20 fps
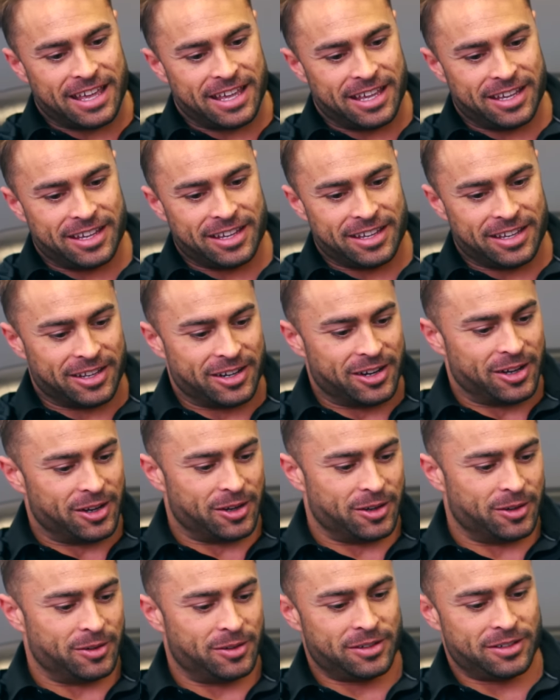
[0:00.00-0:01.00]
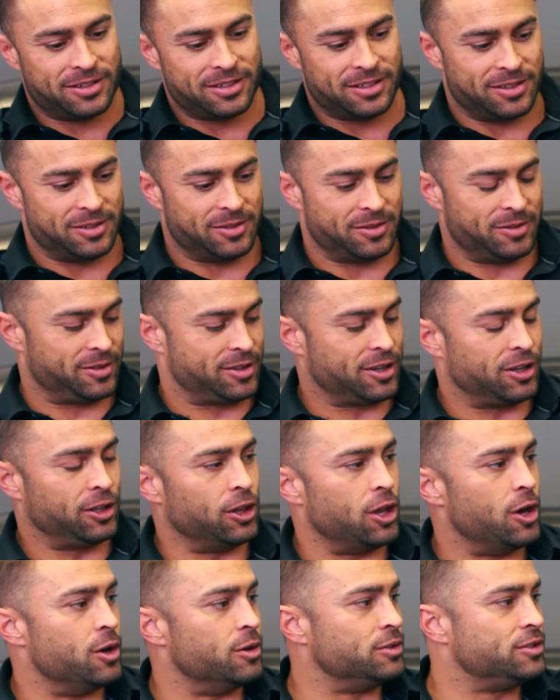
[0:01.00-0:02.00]
a, you know,
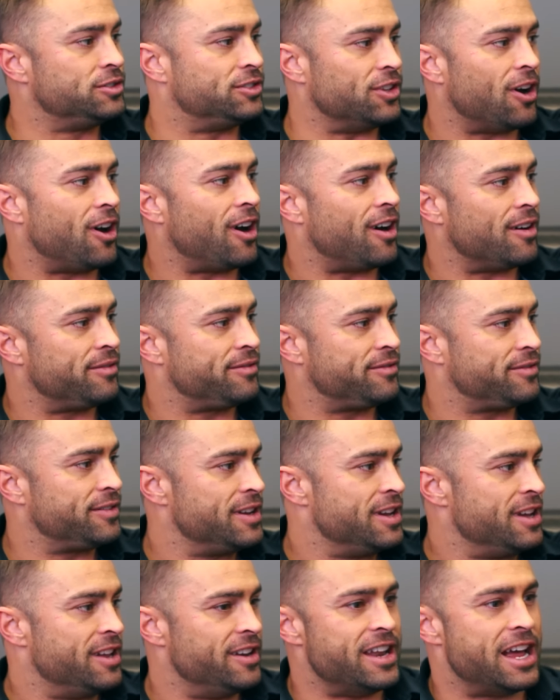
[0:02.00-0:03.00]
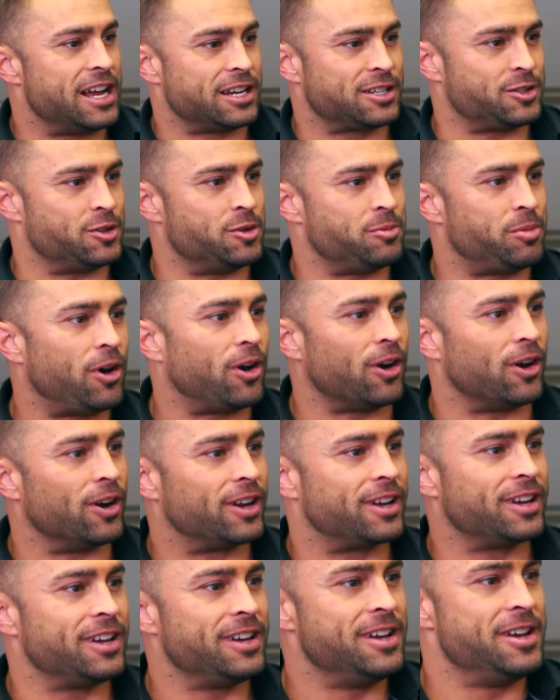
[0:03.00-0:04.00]
closed-off national
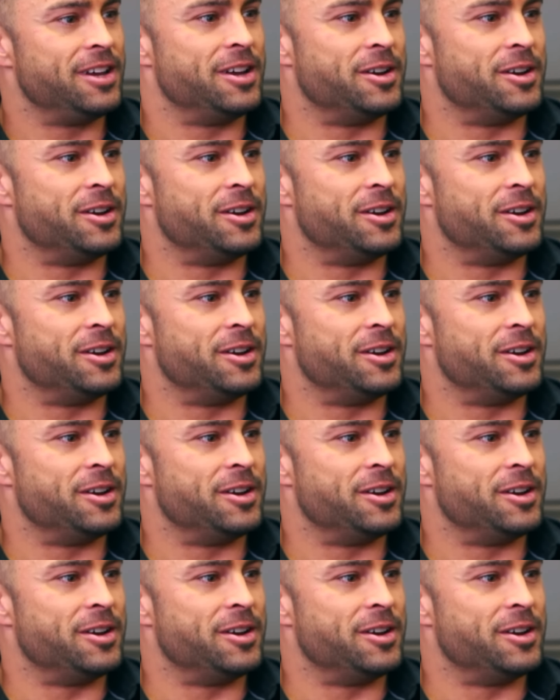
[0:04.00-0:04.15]
park